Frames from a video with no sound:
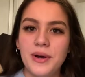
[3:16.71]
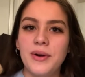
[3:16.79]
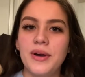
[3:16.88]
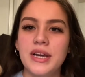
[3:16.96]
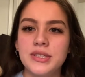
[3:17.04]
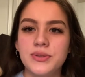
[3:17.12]

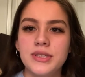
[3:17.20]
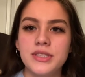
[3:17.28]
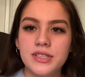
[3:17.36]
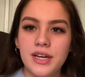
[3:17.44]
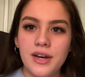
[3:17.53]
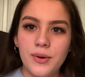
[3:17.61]
Okay, so I
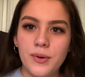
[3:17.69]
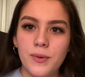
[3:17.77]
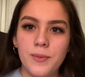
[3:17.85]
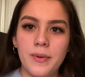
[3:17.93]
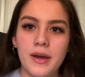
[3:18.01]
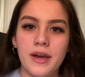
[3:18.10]
just got
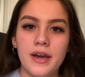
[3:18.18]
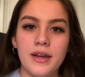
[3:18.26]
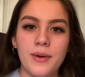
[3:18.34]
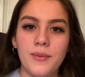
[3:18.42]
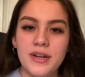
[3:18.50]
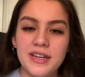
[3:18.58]
home and
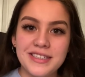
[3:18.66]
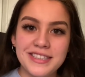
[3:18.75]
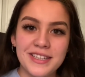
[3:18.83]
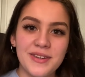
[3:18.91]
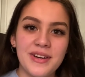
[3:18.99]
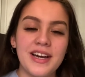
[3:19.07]
I wanted to
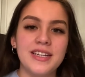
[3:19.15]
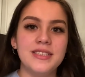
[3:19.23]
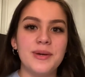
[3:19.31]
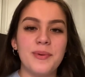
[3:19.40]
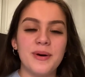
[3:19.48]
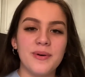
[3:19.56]
tell you guys
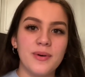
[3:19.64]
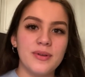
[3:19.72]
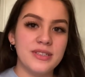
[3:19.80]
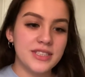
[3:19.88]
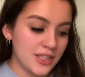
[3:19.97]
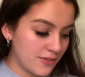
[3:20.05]
about
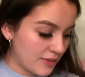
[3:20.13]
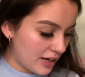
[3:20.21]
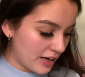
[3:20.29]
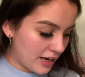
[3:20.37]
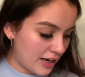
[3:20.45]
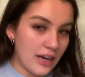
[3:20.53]
the stuff that
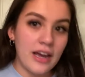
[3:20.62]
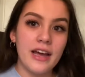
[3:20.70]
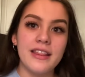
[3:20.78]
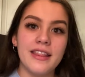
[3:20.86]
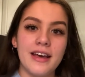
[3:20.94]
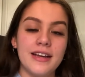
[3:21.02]
I got
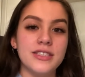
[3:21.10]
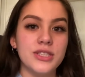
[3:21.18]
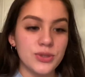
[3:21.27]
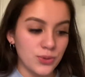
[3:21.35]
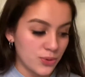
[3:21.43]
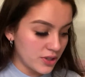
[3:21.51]
at that
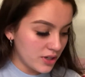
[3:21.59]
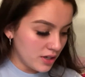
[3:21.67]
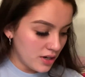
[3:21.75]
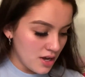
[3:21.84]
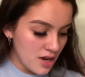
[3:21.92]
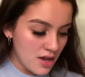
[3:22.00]
store.
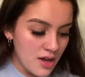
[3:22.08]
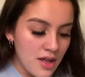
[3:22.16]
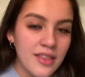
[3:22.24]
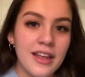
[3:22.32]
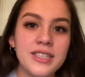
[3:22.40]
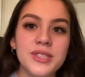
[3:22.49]

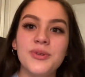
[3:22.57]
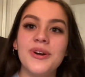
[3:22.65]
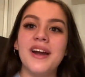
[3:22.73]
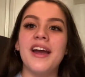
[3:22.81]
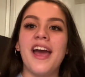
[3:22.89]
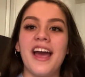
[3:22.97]
That store
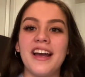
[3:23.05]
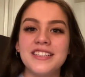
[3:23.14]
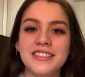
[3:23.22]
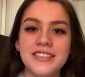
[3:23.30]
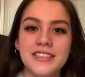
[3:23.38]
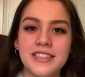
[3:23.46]
I
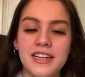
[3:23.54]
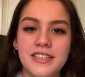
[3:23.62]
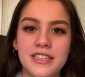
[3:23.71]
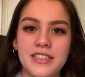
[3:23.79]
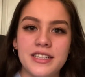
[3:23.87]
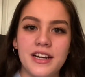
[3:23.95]
actually seen on
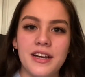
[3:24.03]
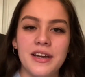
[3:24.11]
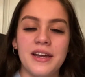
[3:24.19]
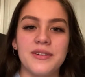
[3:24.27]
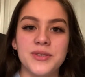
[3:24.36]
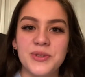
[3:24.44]
TikTok
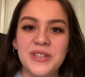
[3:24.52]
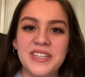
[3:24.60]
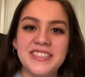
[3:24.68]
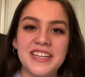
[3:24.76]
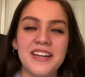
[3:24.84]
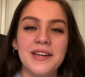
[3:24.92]
and I was really
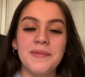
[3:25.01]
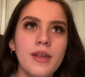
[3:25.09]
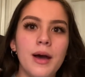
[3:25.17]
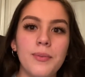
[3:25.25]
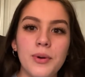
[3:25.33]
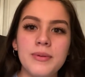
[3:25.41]
excited.
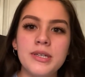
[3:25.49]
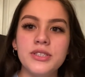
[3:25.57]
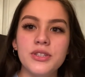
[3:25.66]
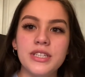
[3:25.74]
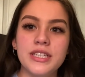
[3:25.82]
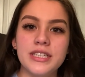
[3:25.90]
I'll probably
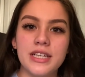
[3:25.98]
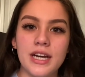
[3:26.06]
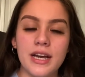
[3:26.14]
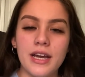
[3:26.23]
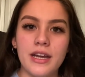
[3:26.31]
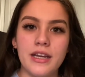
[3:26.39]
insert the
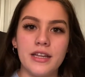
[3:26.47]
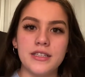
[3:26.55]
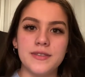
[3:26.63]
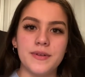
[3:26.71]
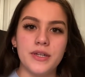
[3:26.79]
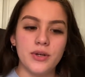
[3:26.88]
TikTok in
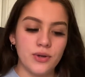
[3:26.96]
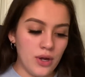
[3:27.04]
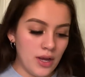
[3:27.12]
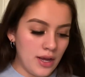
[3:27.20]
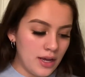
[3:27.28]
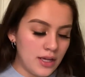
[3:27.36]
this video
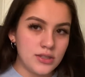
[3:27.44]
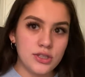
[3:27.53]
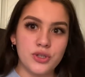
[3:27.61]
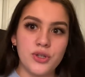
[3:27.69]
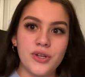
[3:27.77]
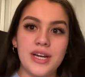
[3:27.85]
to
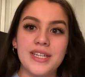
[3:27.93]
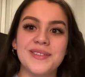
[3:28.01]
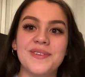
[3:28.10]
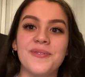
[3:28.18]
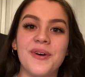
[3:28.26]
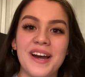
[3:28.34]
show you guys
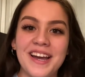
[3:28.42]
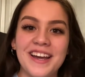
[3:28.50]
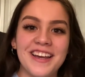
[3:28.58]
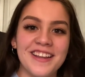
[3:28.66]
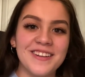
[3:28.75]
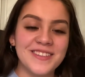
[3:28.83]
why
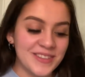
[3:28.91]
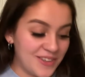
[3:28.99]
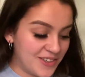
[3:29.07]
it looks so